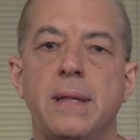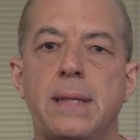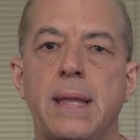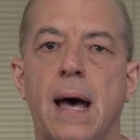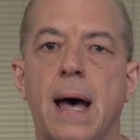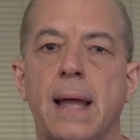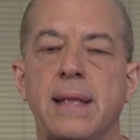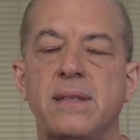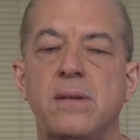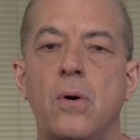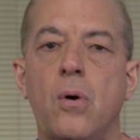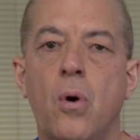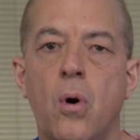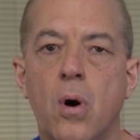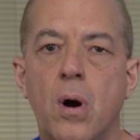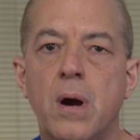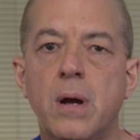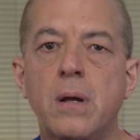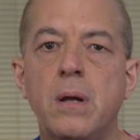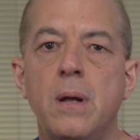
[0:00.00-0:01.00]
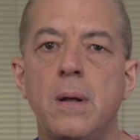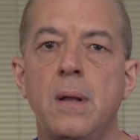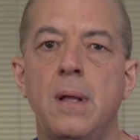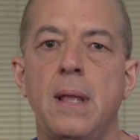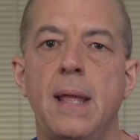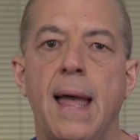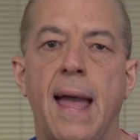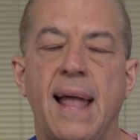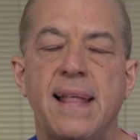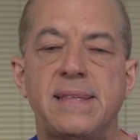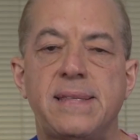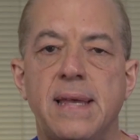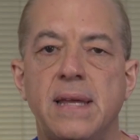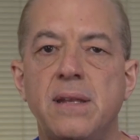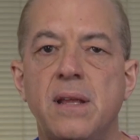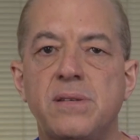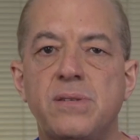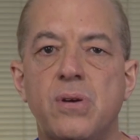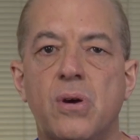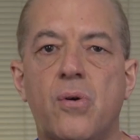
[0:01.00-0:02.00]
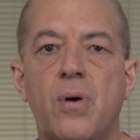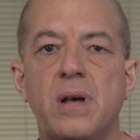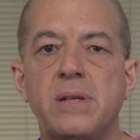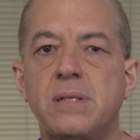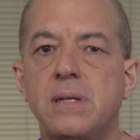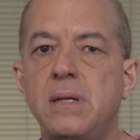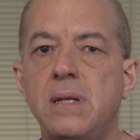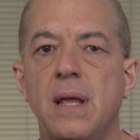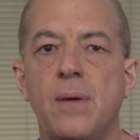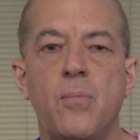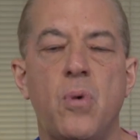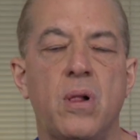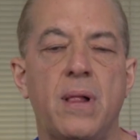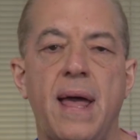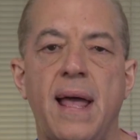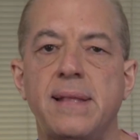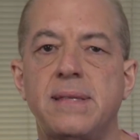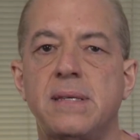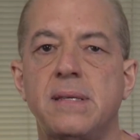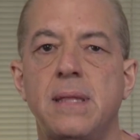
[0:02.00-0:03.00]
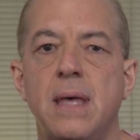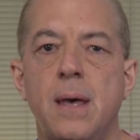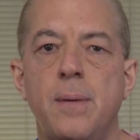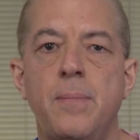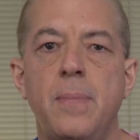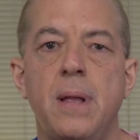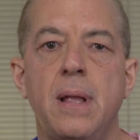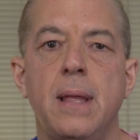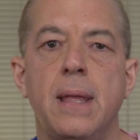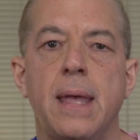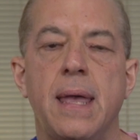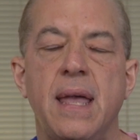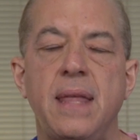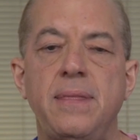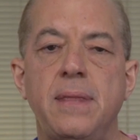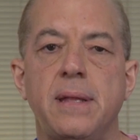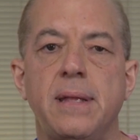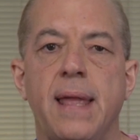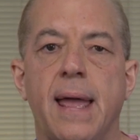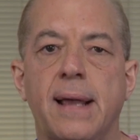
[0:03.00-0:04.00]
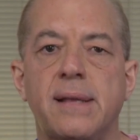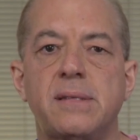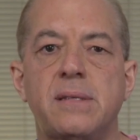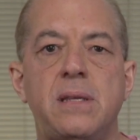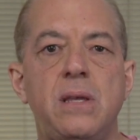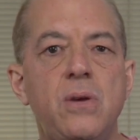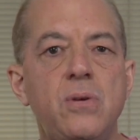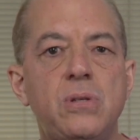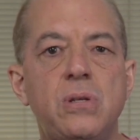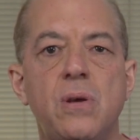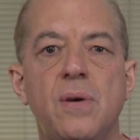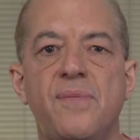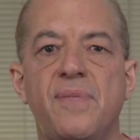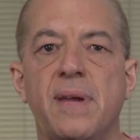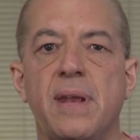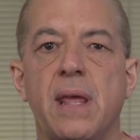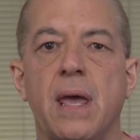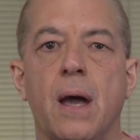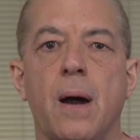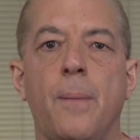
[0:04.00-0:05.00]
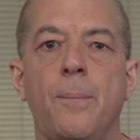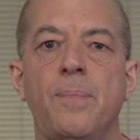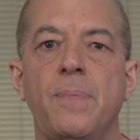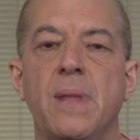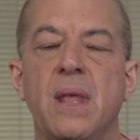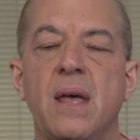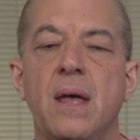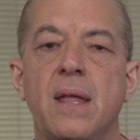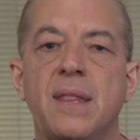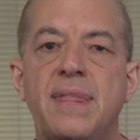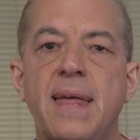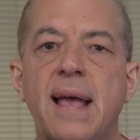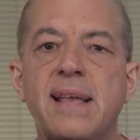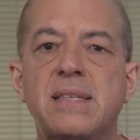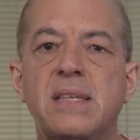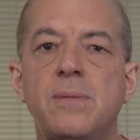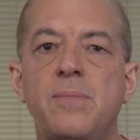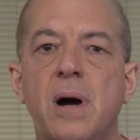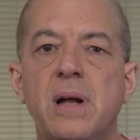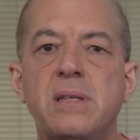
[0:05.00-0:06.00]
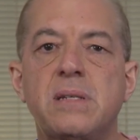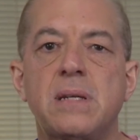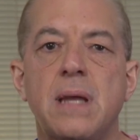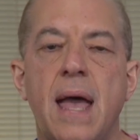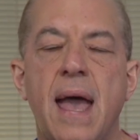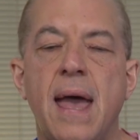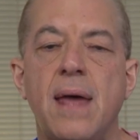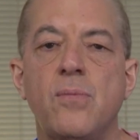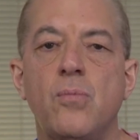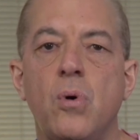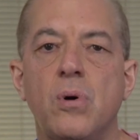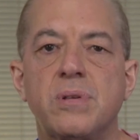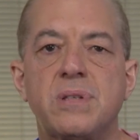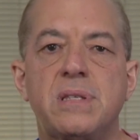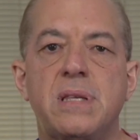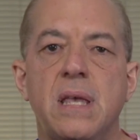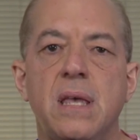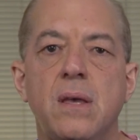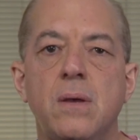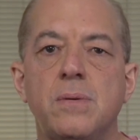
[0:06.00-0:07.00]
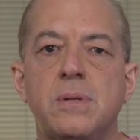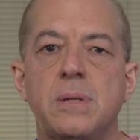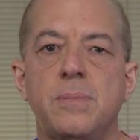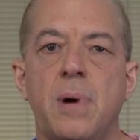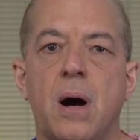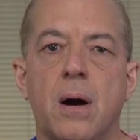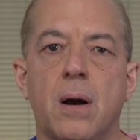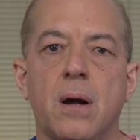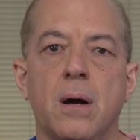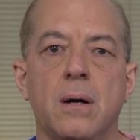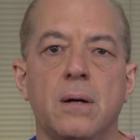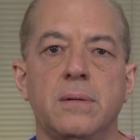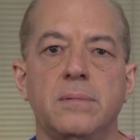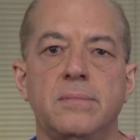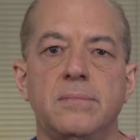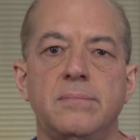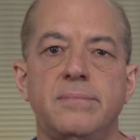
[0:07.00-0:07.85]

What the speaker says: drstu.org, and send us your question, and we'll answer them in the next YouTube video. Thanks so much, and we'll see you tomorrow.